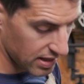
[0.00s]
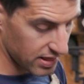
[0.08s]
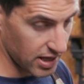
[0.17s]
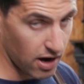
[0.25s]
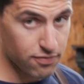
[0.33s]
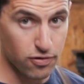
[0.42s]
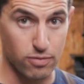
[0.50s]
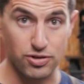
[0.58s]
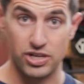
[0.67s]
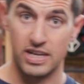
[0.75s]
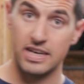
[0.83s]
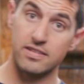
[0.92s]
The other
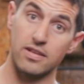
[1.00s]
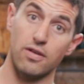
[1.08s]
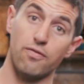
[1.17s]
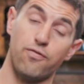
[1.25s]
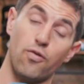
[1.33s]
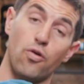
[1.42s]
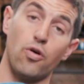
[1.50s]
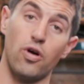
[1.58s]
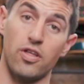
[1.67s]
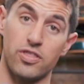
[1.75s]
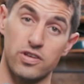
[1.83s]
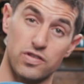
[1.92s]
option is
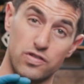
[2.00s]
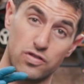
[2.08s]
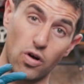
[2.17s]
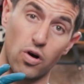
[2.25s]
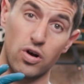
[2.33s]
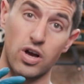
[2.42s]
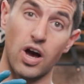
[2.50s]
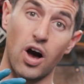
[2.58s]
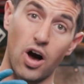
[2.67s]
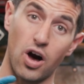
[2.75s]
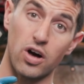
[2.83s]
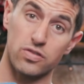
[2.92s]
for the stock
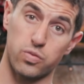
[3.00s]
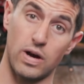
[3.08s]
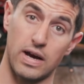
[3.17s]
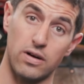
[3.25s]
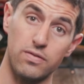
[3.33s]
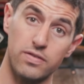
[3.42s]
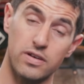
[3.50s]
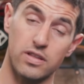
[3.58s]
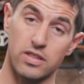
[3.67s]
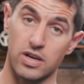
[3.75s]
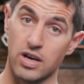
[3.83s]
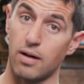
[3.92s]
R12
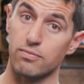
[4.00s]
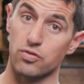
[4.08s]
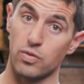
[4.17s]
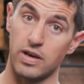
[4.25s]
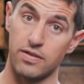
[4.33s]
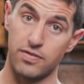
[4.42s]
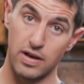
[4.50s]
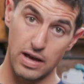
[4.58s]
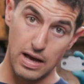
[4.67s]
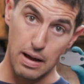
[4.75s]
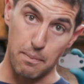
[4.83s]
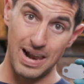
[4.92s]
that comes with
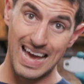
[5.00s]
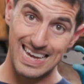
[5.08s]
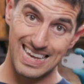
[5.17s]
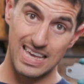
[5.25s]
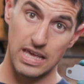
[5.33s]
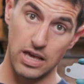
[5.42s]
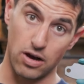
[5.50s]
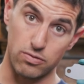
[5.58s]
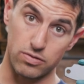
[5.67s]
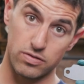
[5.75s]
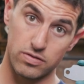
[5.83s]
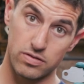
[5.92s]
black
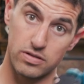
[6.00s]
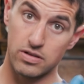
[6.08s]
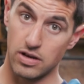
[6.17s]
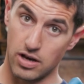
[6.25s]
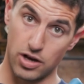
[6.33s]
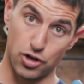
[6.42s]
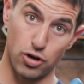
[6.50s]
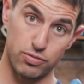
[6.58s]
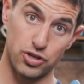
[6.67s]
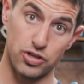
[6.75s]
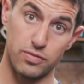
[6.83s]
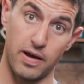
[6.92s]
yokes, an
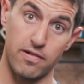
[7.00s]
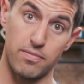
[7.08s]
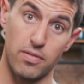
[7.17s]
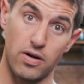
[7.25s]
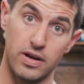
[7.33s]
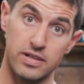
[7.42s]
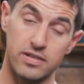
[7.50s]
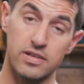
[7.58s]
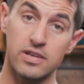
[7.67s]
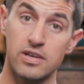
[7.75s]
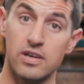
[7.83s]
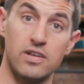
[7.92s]
option to bear in mind,
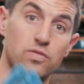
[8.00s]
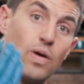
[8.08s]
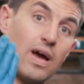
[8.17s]
as